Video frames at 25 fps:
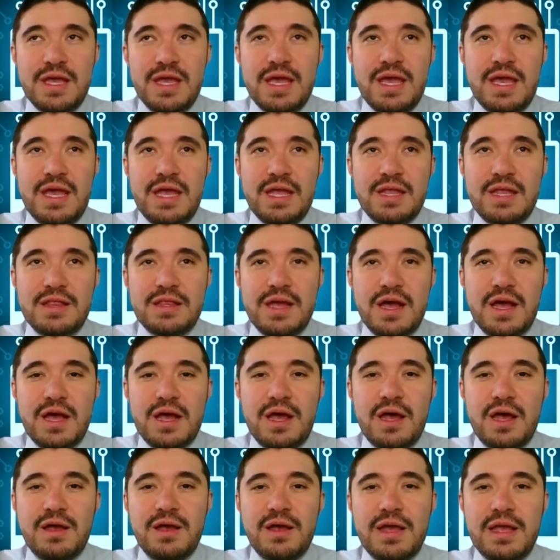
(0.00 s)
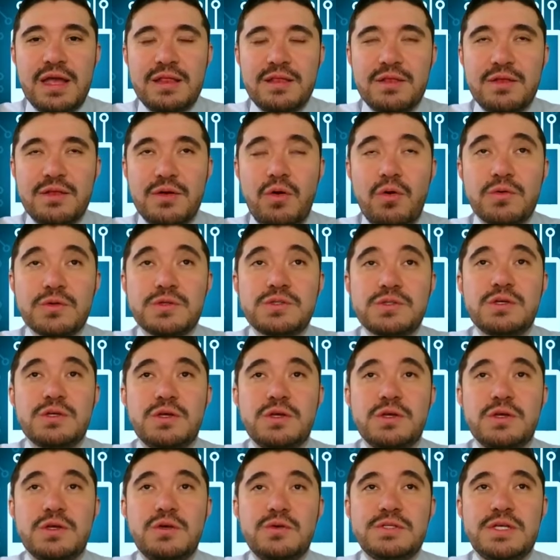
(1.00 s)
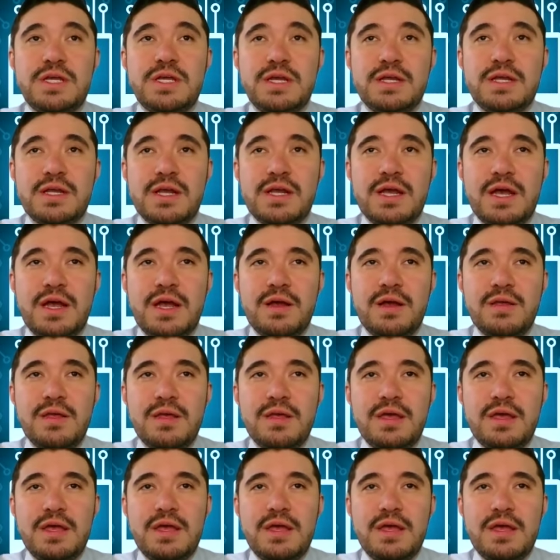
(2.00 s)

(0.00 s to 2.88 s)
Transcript: And, uh, and also using uh,